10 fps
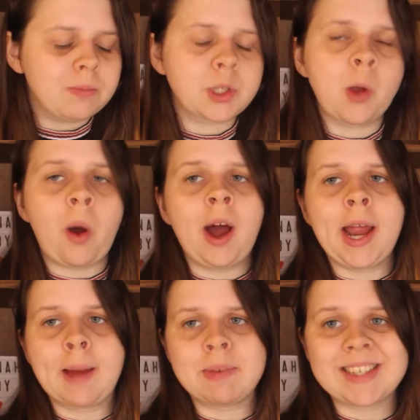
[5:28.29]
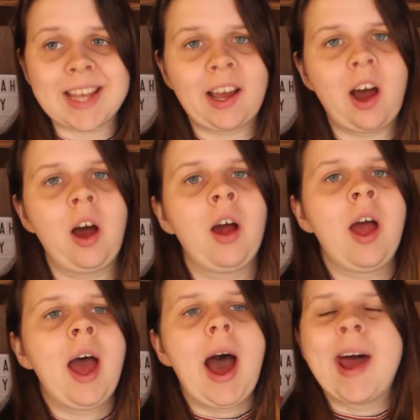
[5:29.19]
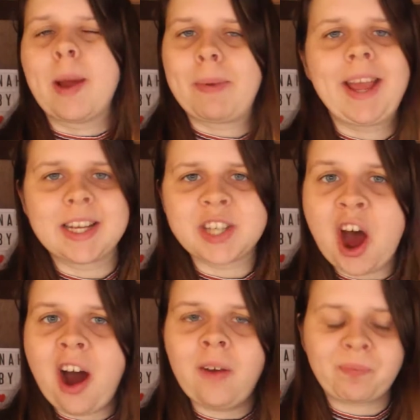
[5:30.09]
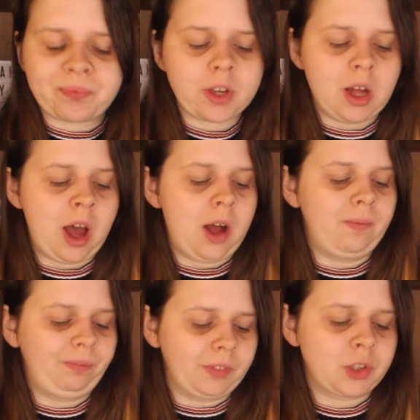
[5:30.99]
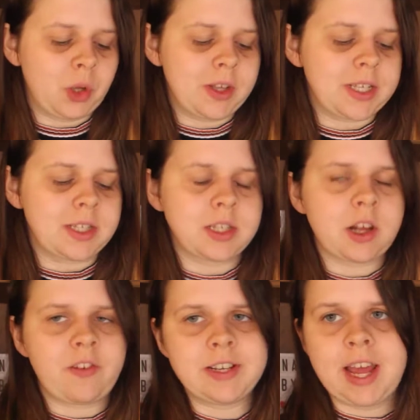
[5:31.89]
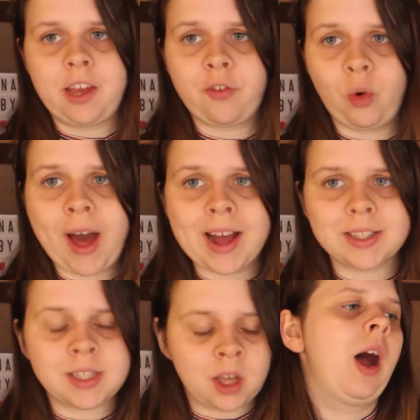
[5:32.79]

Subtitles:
So I am a singer and I play guitar, so this is the stuff I take for that.